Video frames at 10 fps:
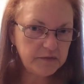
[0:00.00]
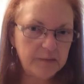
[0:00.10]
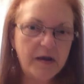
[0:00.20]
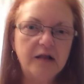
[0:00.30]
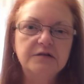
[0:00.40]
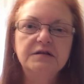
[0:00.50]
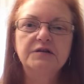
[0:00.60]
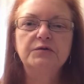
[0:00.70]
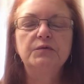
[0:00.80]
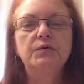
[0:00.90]
Palo
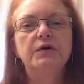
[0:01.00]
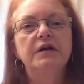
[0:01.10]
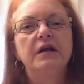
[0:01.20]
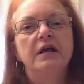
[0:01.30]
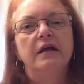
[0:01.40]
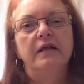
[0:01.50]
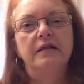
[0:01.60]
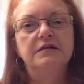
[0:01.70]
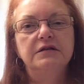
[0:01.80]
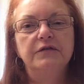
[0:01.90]
Santo wood.
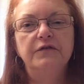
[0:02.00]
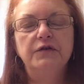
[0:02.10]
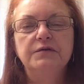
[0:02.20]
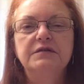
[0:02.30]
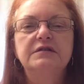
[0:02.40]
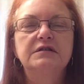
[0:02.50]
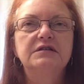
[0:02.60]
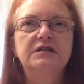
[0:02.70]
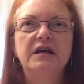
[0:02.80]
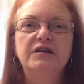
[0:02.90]
This infuses the
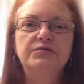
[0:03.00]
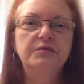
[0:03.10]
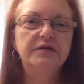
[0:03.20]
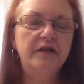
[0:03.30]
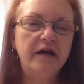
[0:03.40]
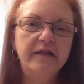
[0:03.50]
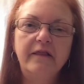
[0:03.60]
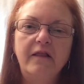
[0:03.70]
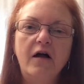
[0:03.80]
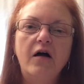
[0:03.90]
sage with light
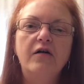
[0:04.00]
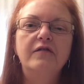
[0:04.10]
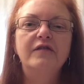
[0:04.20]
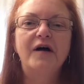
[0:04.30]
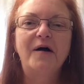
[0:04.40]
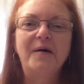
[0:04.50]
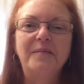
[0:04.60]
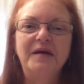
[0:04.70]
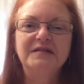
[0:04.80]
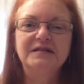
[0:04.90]
and love,
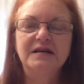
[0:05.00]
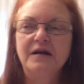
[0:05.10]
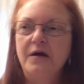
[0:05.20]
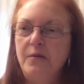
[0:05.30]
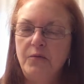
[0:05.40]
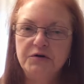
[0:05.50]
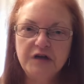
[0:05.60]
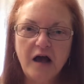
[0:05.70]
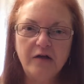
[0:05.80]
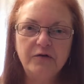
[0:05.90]
makes it more
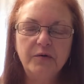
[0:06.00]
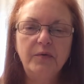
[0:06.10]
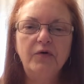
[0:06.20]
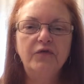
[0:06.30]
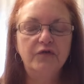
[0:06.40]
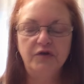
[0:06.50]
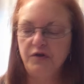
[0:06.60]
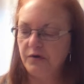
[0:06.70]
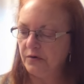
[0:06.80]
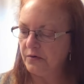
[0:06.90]
tolerable for
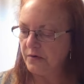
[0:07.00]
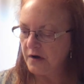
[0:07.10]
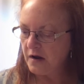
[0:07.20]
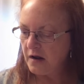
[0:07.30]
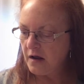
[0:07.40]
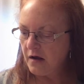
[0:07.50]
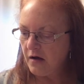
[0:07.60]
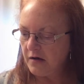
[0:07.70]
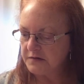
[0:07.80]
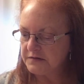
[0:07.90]
you.
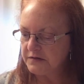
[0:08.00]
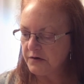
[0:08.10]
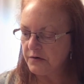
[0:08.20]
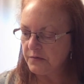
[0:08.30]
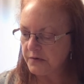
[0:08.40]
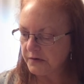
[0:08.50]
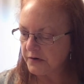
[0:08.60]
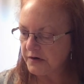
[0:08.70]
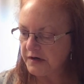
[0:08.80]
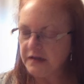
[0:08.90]
Also, we're
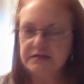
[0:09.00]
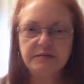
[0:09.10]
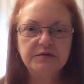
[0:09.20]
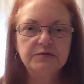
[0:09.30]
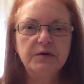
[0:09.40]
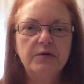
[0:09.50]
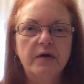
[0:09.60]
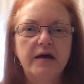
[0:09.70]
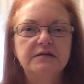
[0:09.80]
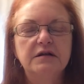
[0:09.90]
going to need some
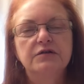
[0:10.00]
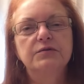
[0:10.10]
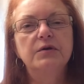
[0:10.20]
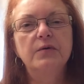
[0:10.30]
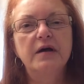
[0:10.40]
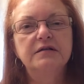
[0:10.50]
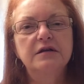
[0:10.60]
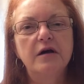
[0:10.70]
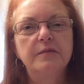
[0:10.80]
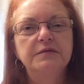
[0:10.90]
sweetgrass. Now, sweetgrass
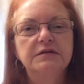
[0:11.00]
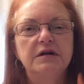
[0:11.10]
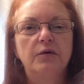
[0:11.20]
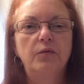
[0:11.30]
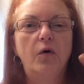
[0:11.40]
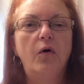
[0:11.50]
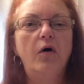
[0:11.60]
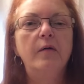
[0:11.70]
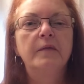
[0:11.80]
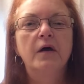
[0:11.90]
comes in a
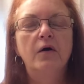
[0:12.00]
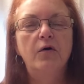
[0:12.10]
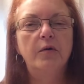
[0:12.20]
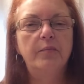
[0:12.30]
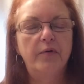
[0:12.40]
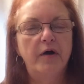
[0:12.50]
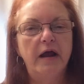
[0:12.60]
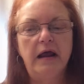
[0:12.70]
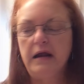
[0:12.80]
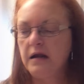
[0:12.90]
roll or
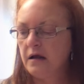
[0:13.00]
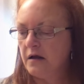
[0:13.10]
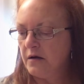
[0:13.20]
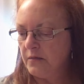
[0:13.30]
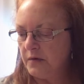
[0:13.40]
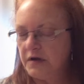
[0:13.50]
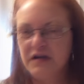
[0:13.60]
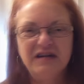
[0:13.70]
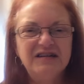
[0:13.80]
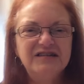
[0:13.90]
braid. We're going
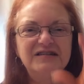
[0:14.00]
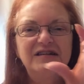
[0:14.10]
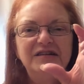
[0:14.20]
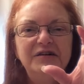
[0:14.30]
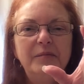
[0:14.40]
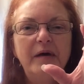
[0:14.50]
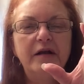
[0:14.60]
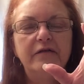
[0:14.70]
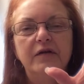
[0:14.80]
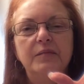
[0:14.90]
to need just a little bit
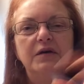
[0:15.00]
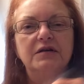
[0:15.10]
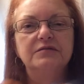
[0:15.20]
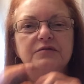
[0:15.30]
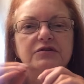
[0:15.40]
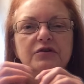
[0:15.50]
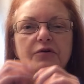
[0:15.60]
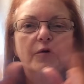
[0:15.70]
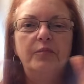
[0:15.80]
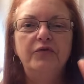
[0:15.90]
of it because we're just going
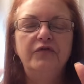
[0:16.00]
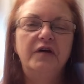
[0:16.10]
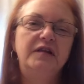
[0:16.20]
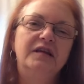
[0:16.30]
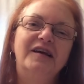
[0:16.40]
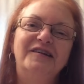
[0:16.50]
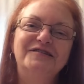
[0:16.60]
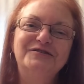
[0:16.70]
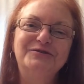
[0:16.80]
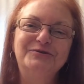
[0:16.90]
to go poof at the
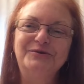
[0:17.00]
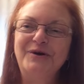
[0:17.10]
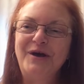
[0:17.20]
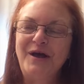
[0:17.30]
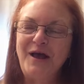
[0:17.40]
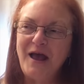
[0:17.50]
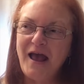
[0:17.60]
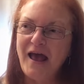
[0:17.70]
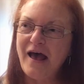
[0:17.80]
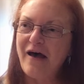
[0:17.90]
end to
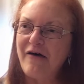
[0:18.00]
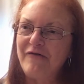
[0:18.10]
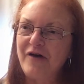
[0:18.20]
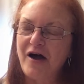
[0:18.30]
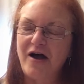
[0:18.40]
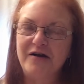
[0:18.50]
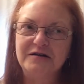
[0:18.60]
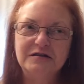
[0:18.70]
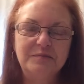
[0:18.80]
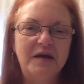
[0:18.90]
have our
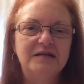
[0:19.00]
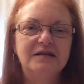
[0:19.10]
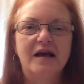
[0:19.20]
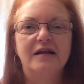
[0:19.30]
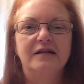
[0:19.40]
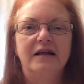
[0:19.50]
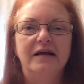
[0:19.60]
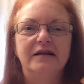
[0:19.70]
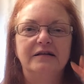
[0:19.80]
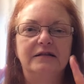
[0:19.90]
space kind of
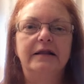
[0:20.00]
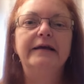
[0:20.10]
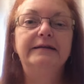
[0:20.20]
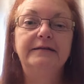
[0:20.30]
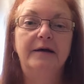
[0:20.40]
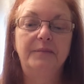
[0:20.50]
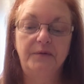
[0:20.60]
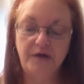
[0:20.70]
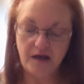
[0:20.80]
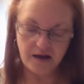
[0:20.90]
like lightened up,
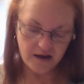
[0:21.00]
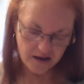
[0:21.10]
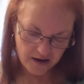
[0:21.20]
okay?